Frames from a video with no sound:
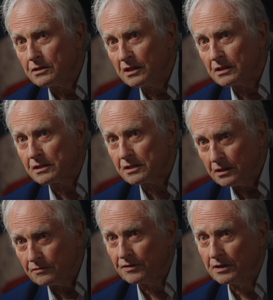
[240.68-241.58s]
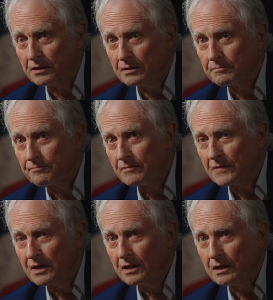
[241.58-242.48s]
did a survey
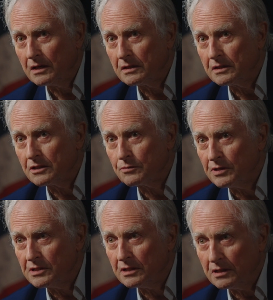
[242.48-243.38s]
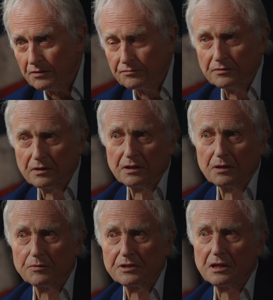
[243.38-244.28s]
in 2011.
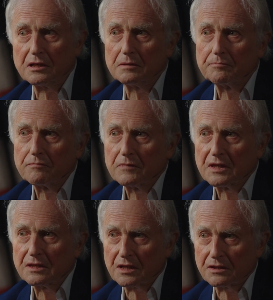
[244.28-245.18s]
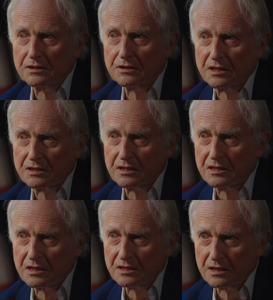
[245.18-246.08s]
There was a census.
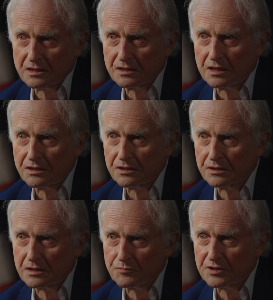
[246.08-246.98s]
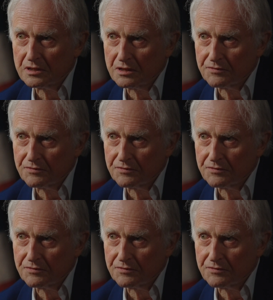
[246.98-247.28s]
There's a census in Britain